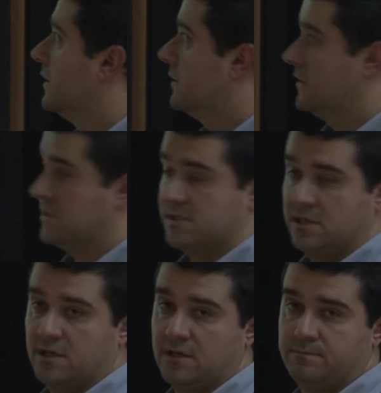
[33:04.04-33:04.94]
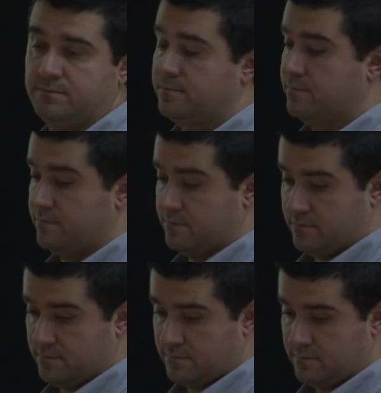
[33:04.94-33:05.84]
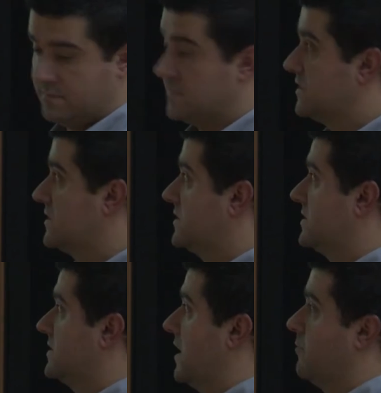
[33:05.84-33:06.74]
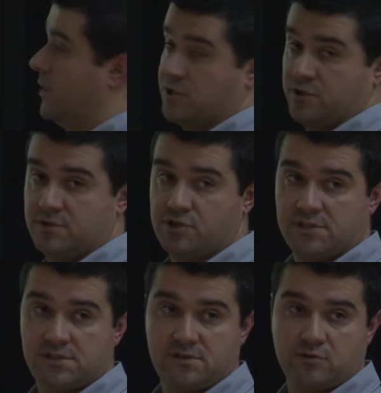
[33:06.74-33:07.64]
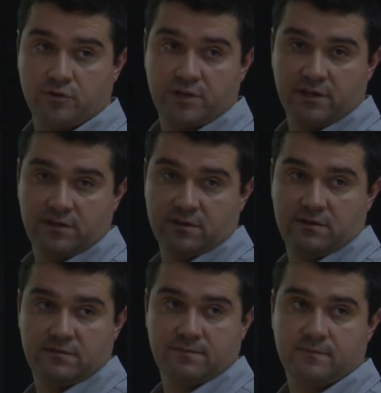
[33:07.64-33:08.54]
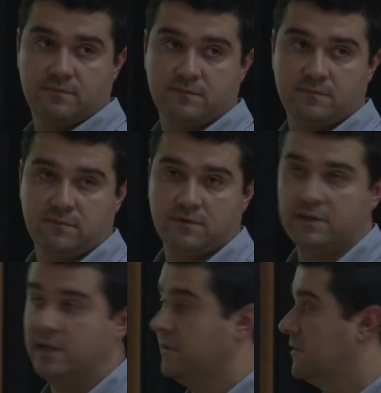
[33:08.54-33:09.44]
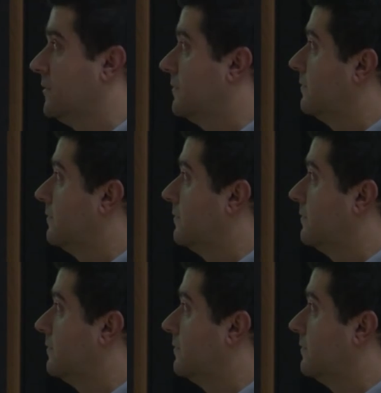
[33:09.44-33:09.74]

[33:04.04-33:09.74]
it's a same picture, just rotated 90%